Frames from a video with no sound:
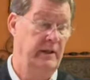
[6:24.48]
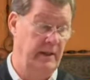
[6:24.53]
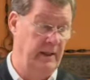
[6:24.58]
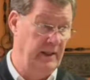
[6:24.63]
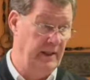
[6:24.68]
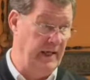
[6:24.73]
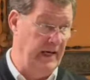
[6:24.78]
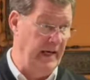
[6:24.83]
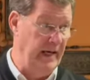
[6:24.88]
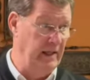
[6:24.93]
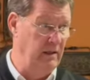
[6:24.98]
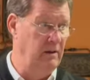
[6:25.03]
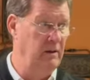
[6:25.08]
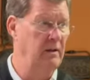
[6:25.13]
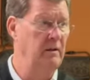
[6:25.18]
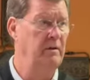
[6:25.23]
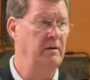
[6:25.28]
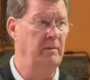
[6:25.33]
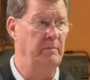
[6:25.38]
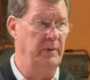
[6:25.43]
Again,
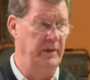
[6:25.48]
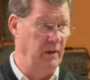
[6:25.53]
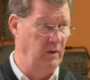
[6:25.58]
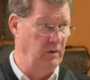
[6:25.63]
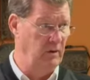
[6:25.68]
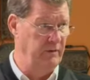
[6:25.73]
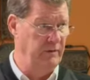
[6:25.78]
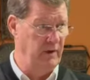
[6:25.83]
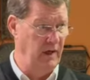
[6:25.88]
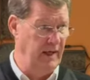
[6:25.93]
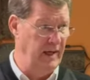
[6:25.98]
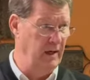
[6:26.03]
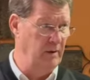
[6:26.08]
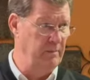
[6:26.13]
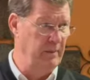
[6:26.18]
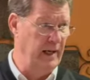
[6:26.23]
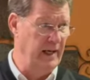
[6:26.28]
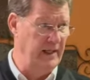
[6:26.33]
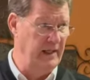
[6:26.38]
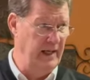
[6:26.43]
the pillar of cloud
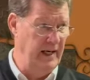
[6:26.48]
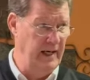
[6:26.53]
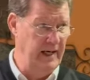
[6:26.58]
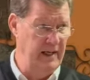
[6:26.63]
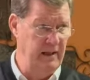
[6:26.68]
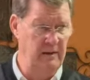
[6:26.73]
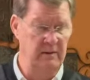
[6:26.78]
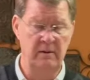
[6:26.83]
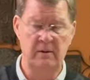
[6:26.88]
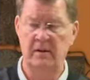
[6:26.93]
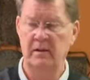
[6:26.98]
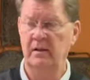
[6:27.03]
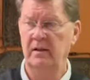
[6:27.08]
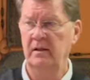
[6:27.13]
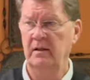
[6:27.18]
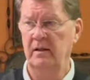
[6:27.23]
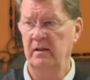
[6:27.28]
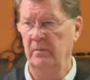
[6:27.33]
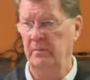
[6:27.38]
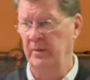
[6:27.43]
by day,
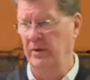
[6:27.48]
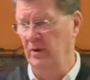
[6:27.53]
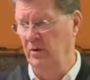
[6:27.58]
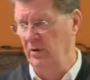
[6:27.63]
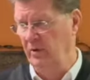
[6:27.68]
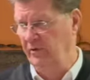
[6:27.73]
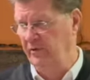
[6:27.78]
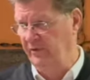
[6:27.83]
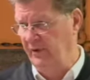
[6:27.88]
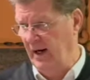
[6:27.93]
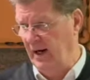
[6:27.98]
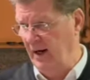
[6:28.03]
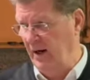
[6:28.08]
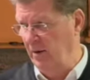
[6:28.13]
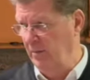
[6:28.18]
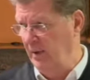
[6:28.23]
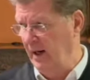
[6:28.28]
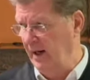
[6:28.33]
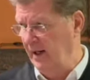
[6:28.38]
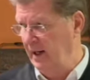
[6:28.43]
the pillar of
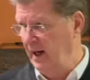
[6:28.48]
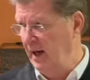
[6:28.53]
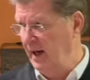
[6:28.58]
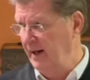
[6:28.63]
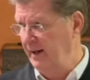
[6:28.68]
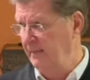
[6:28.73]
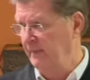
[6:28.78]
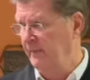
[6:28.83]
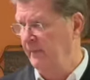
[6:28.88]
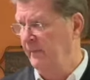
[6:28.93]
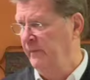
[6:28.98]
fire by night.